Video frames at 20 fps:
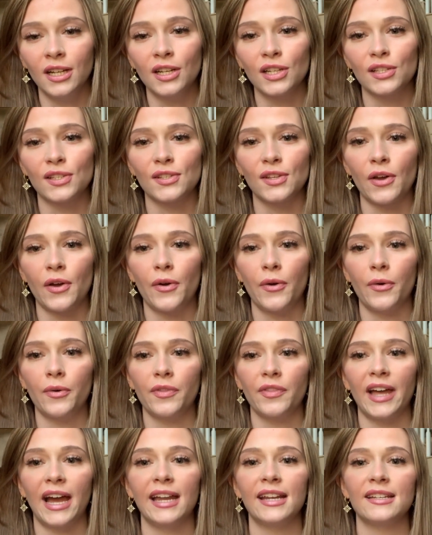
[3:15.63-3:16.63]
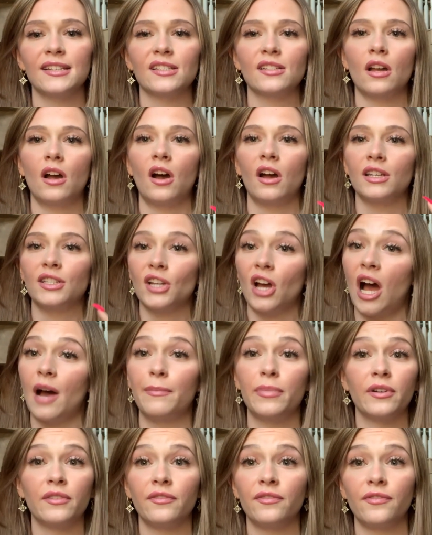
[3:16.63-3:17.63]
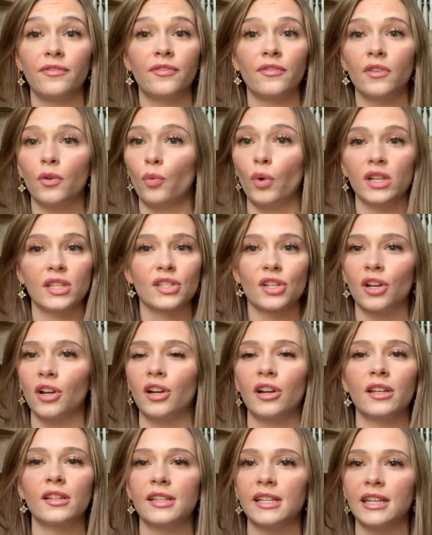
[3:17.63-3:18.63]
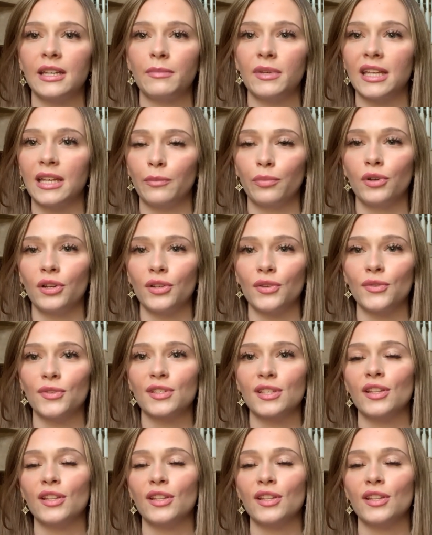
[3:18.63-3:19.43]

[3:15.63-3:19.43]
So that is on top of what's currently being produced.